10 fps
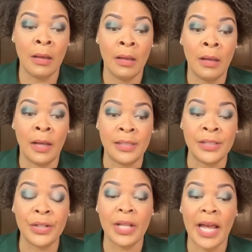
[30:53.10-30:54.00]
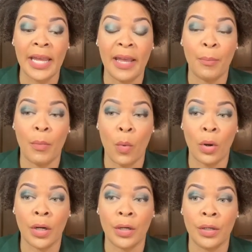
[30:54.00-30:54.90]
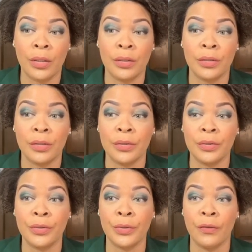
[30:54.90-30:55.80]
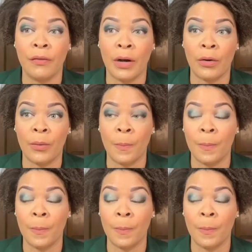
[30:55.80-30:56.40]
Until I get more dew foam,